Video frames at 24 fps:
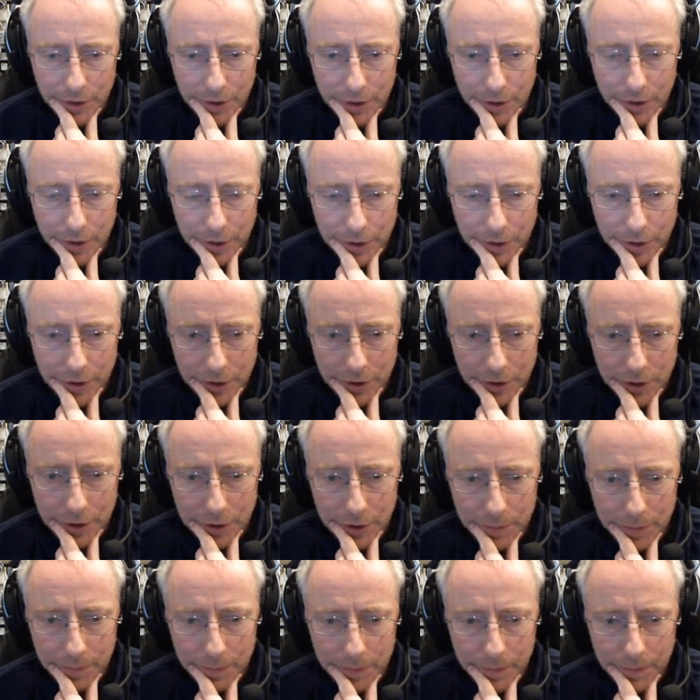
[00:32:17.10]

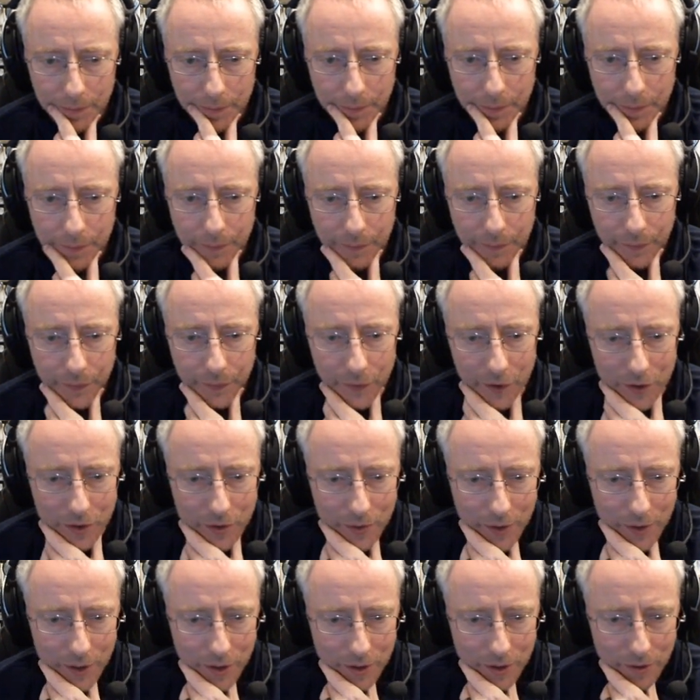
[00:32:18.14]
So
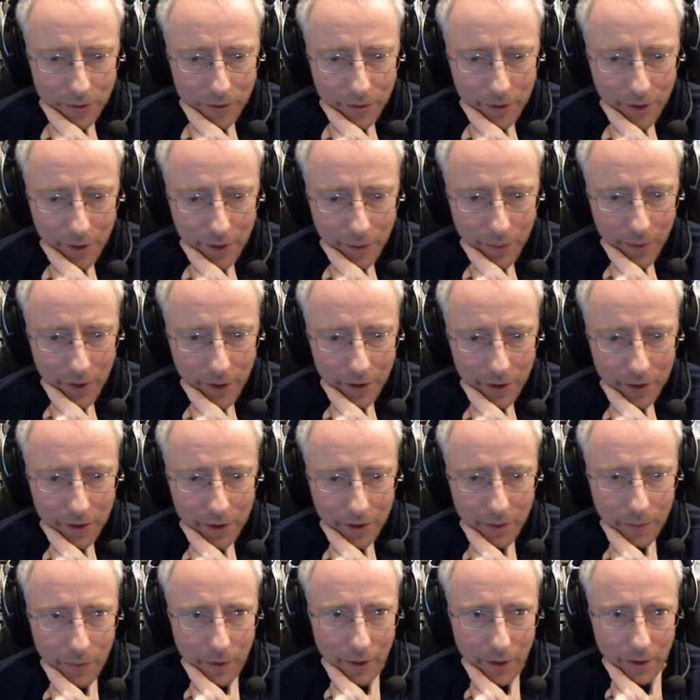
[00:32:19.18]
I do think we
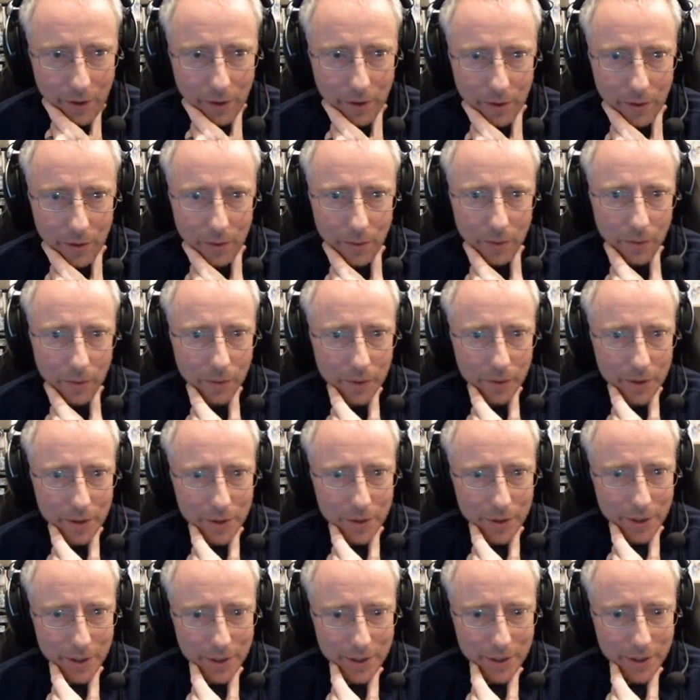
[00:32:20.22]
actually want to go
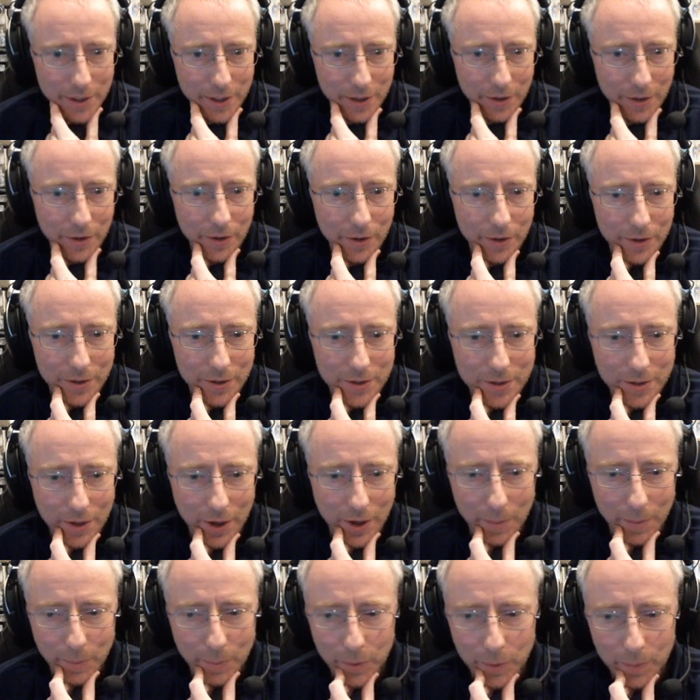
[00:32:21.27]
this here and
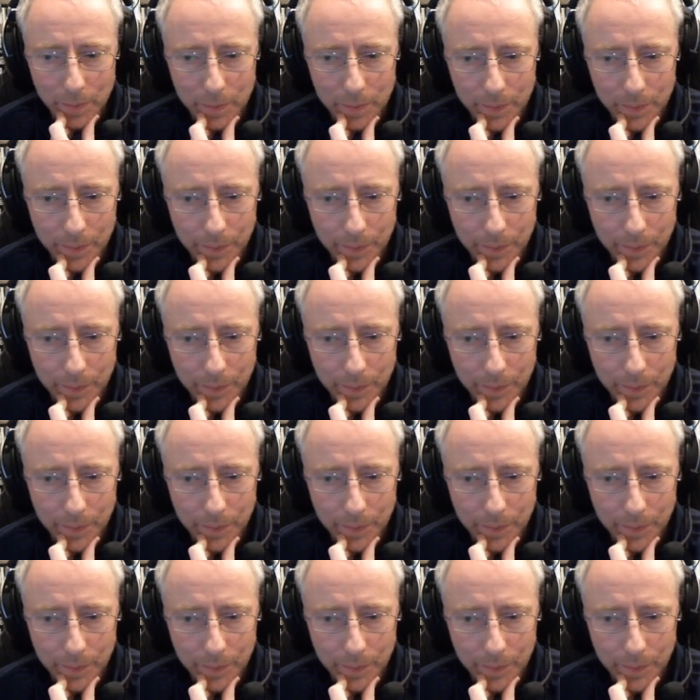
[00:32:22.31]
stop them.